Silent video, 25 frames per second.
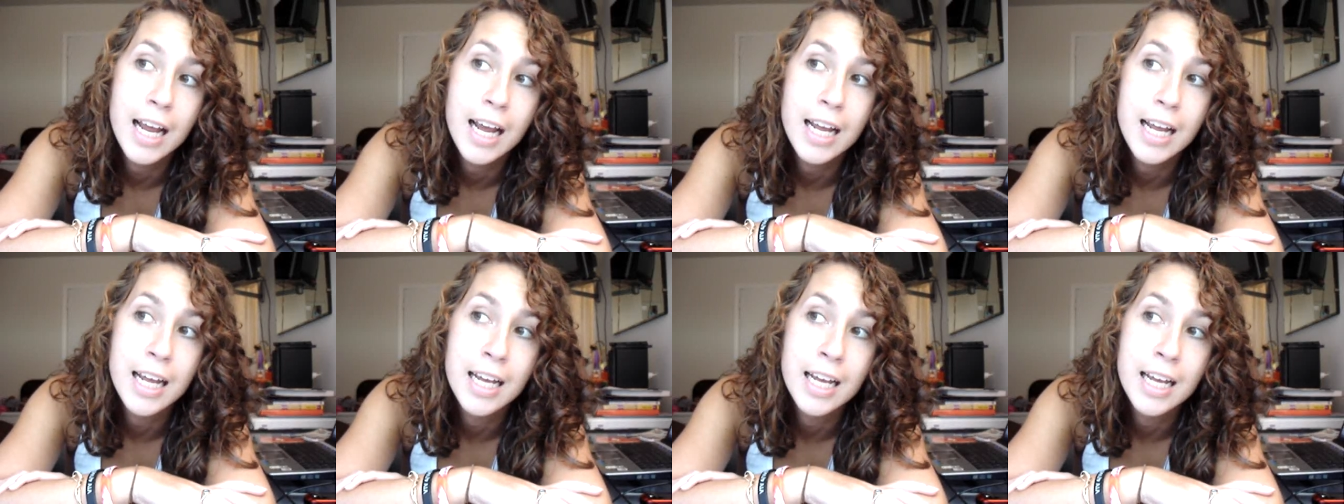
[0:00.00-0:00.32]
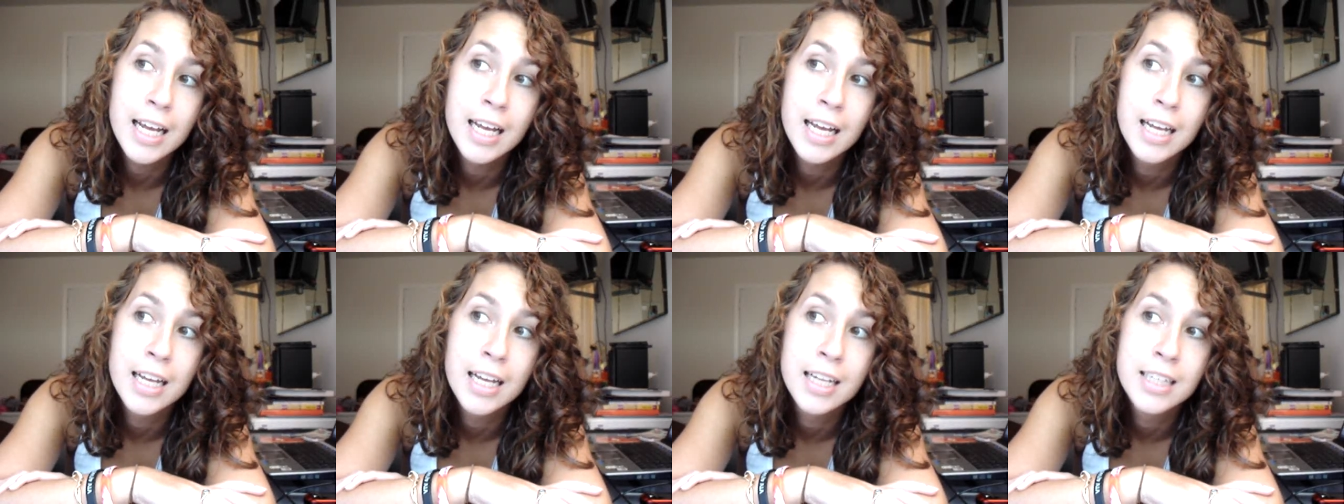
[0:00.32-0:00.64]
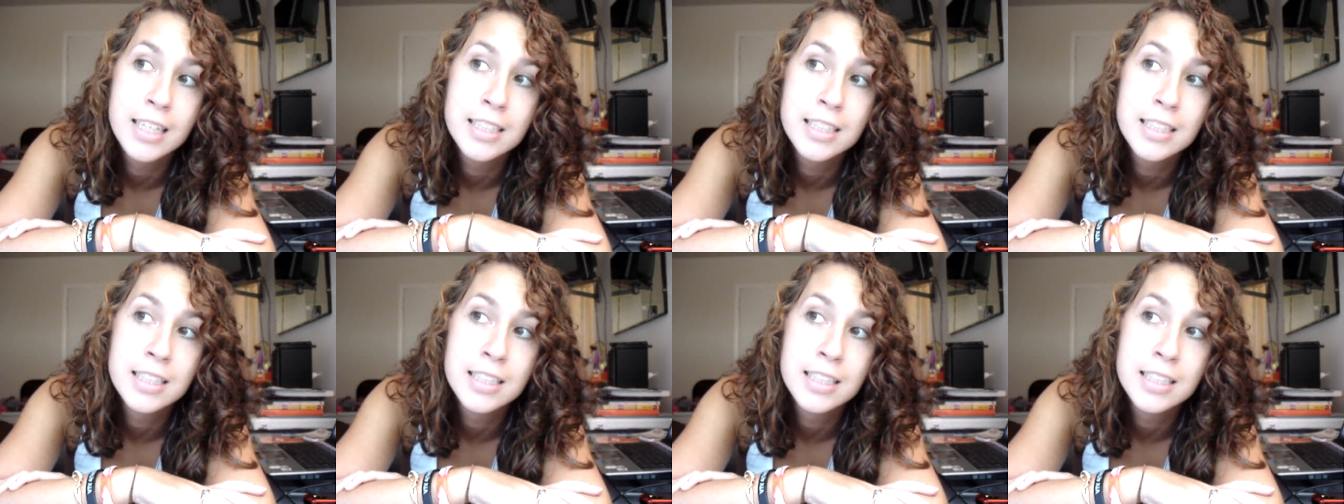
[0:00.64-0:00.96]

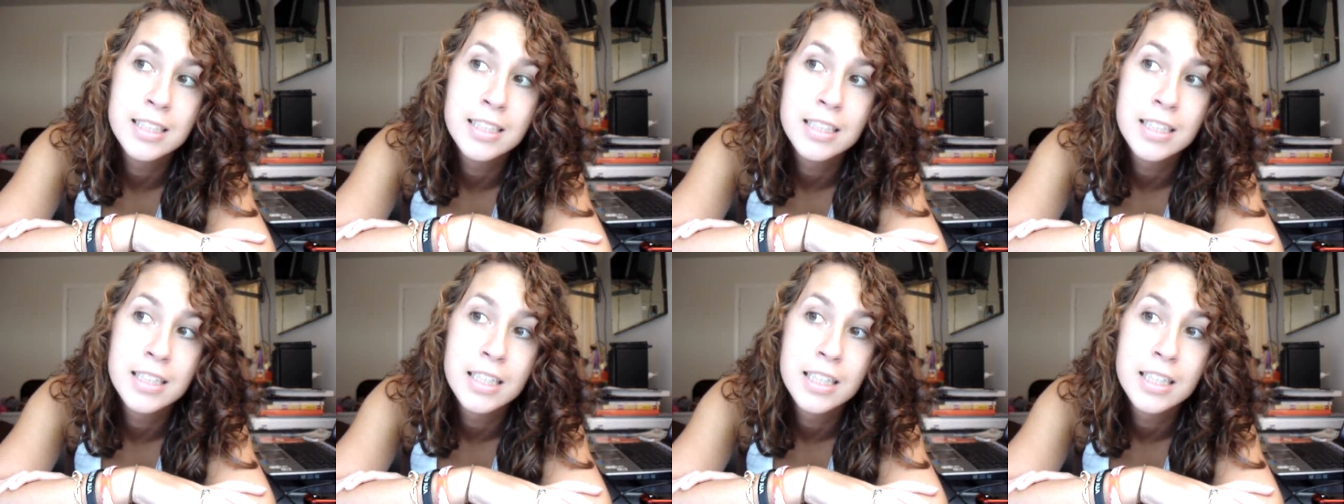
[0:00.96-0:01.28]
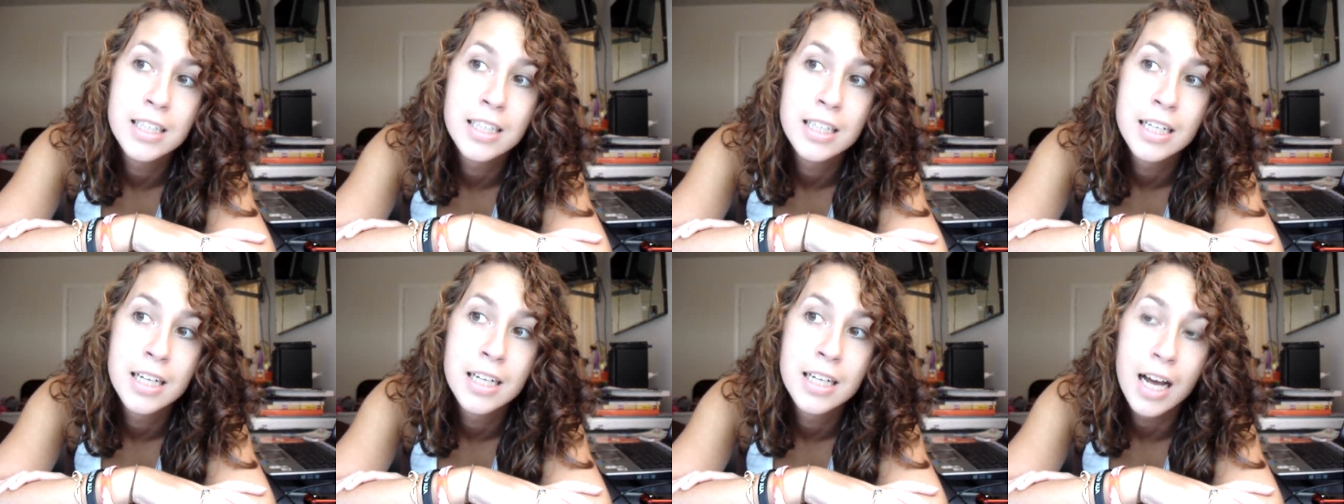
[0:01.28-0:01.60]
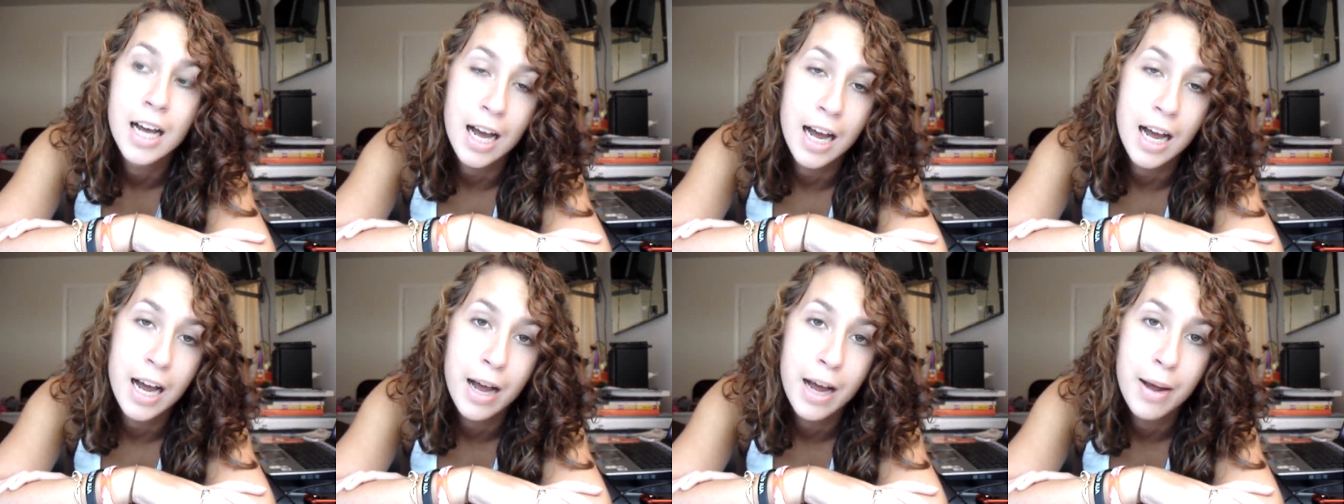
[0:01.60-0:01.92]
And
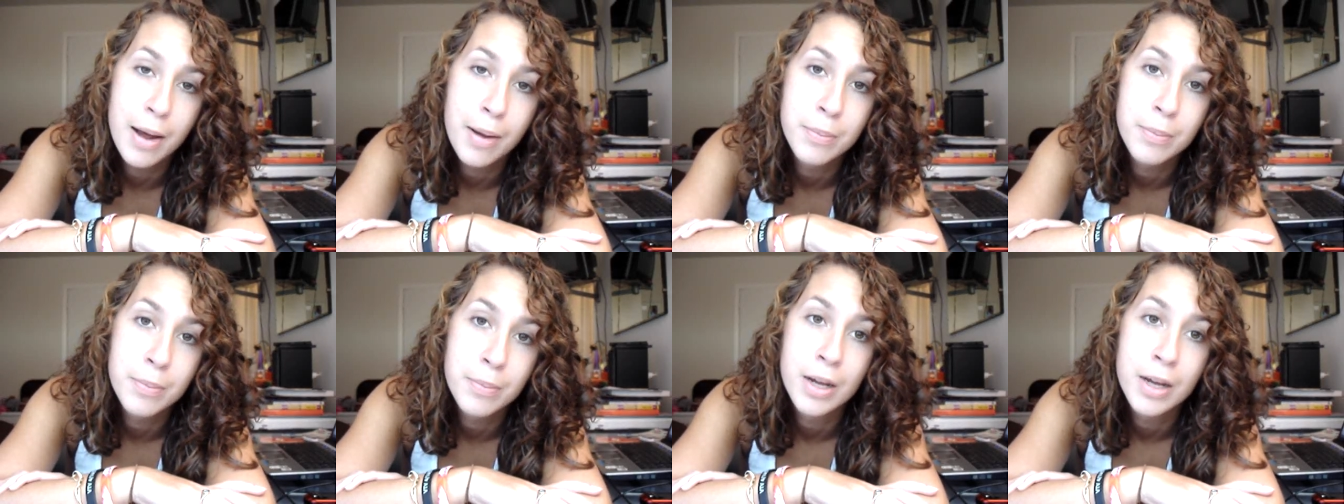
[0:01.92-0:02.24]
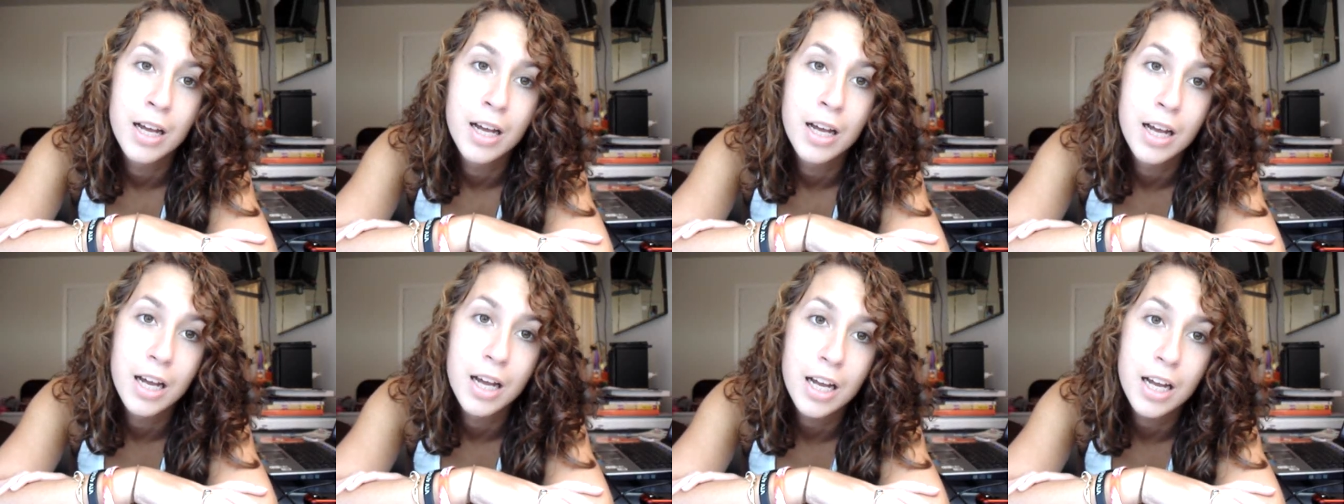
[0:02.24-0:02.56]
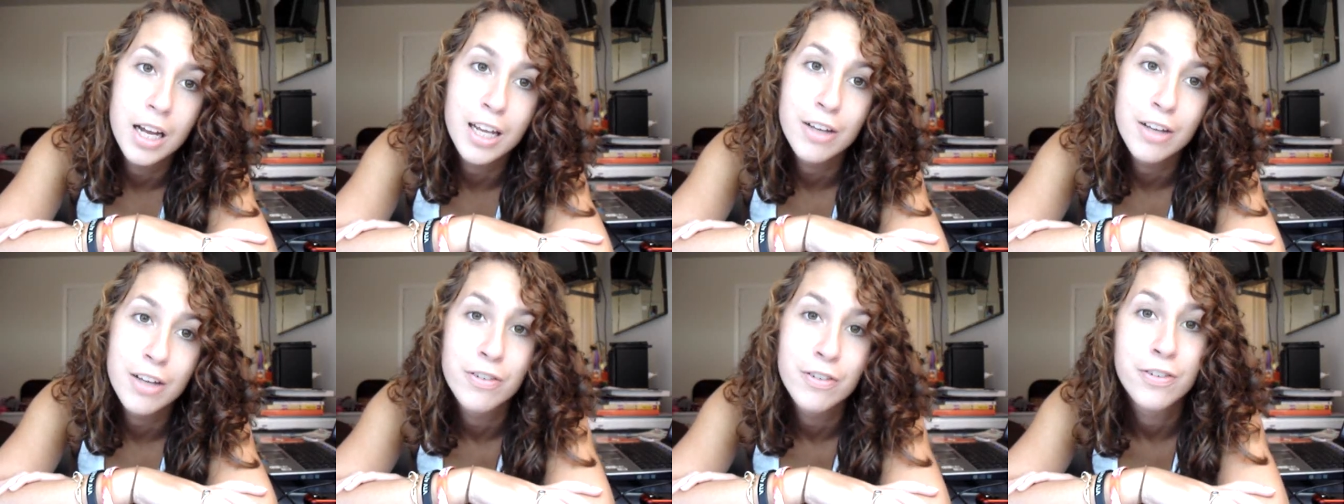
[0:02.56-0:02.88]
um,
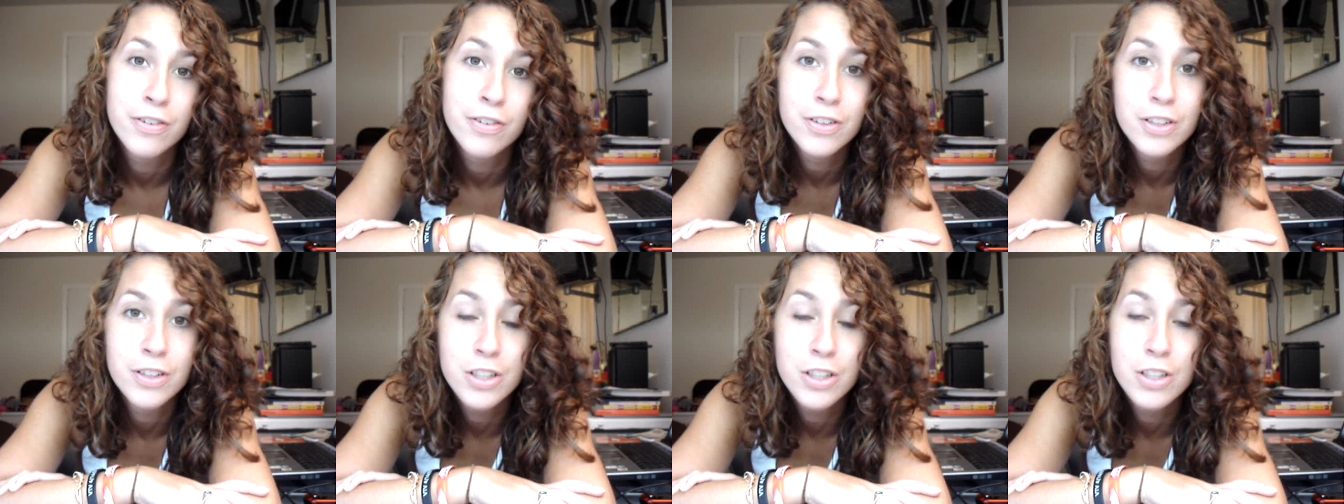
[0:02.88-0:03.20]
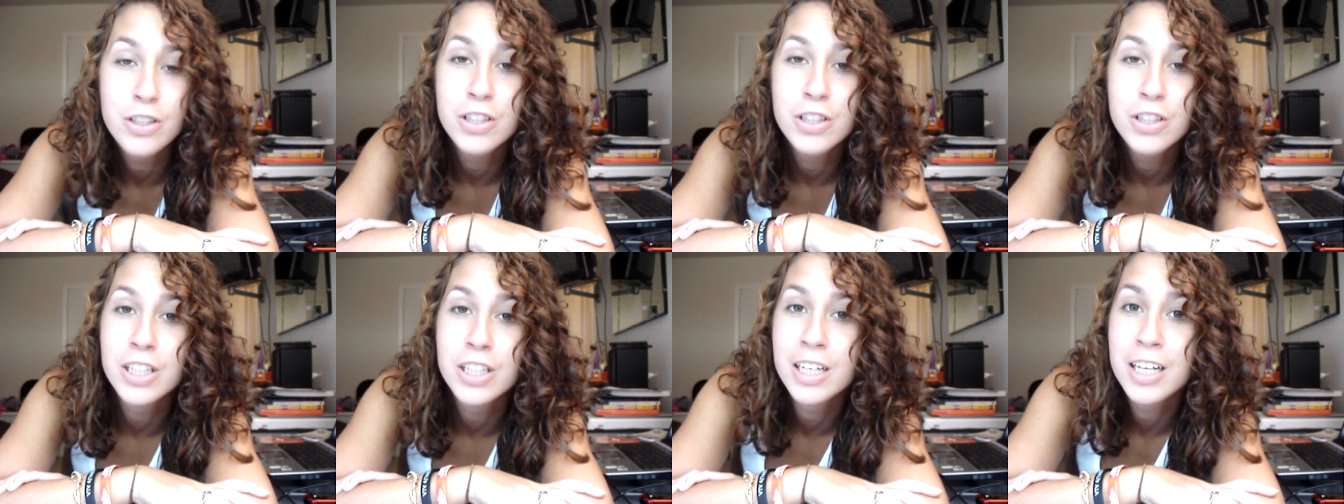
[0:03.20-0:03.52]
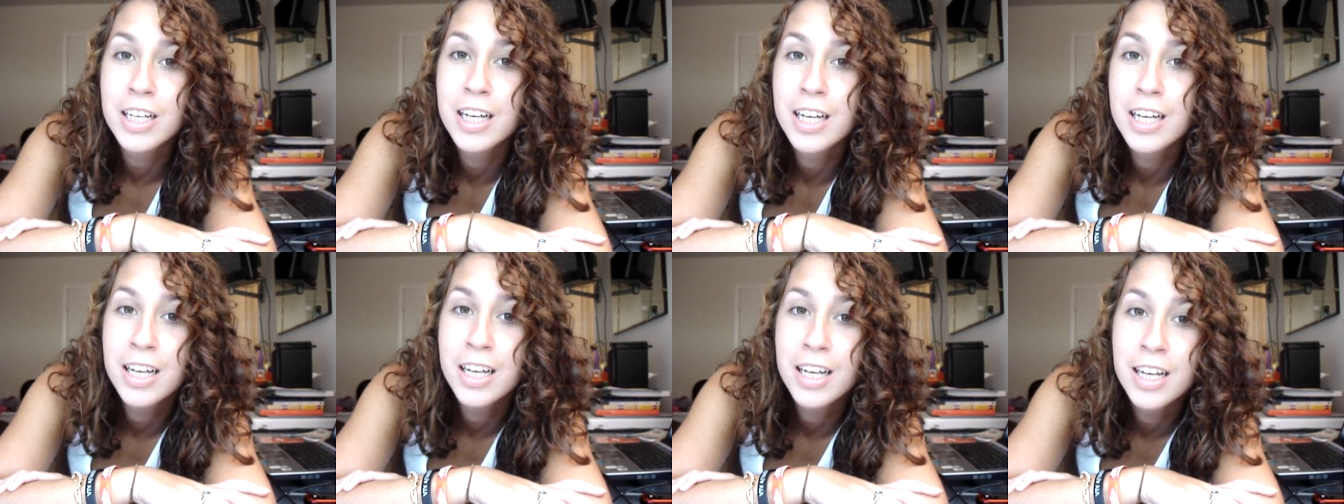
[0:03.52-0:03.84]
if you
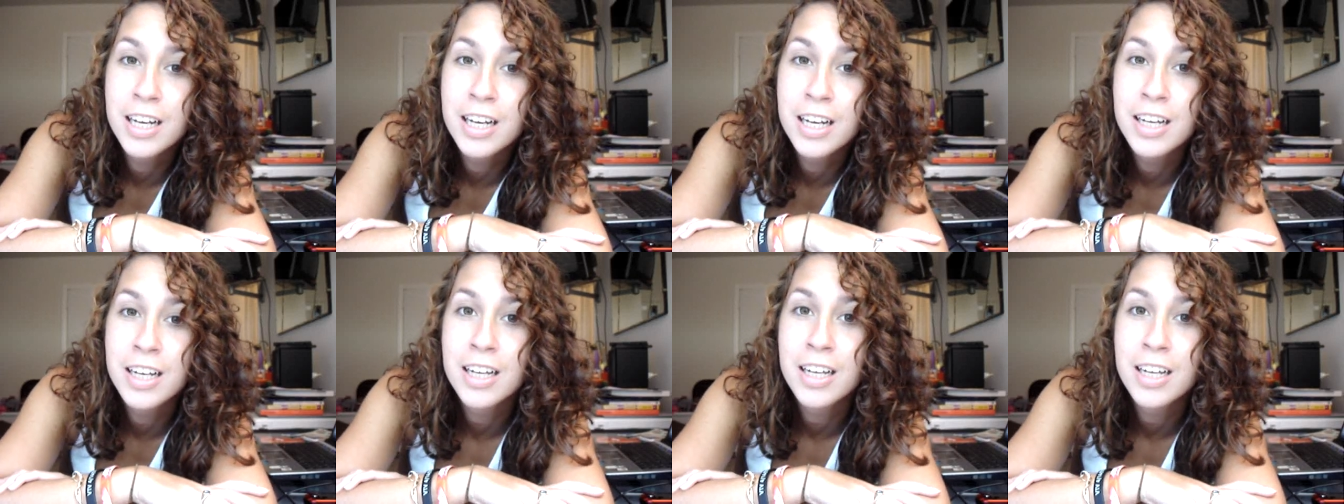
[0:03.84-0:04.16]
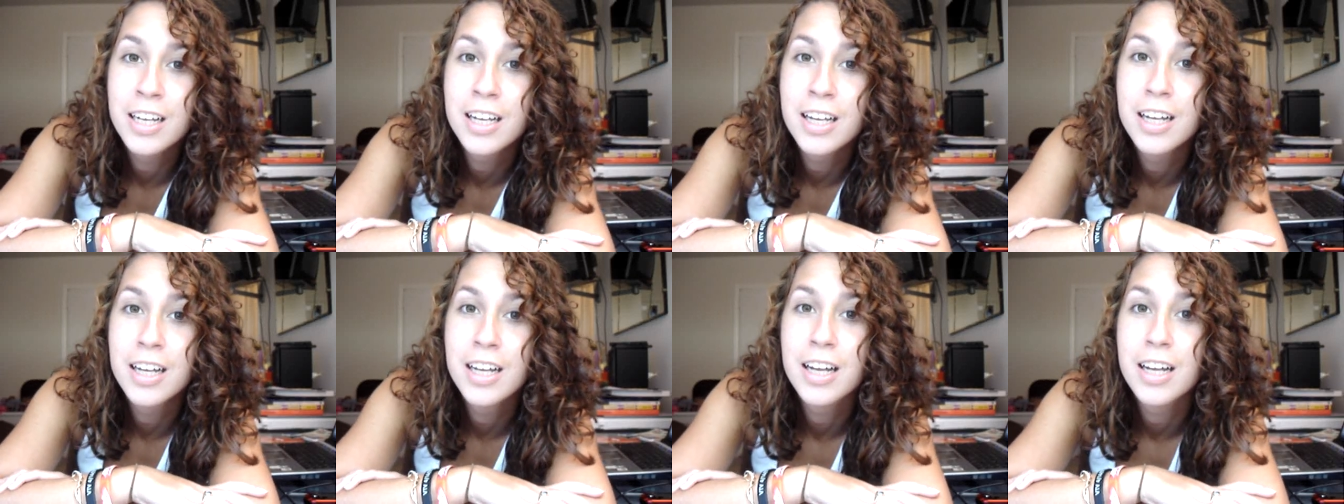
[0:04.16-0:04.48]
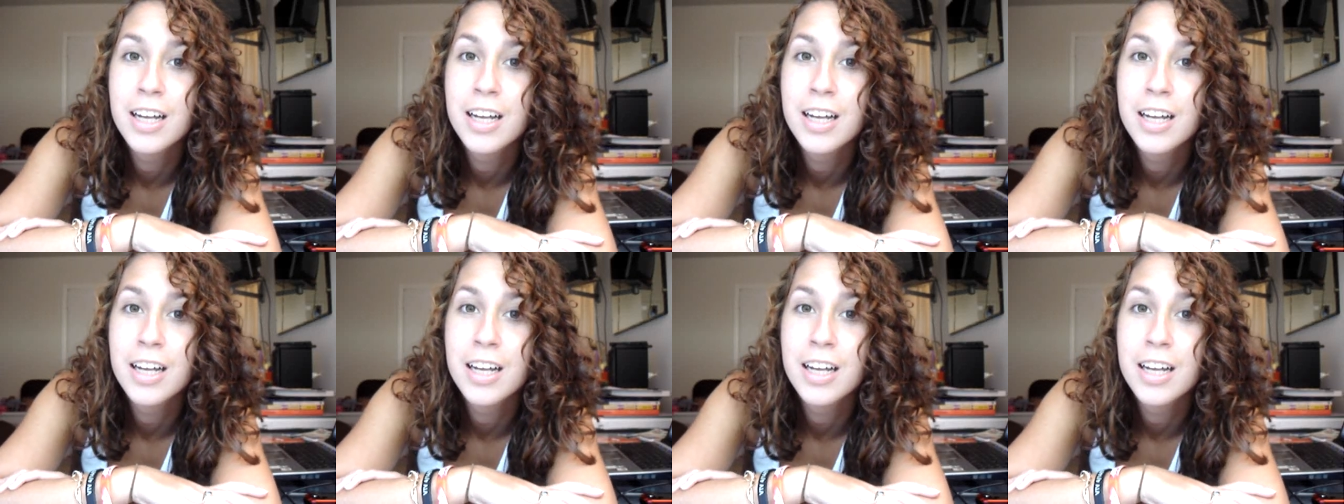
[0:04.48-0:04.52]
could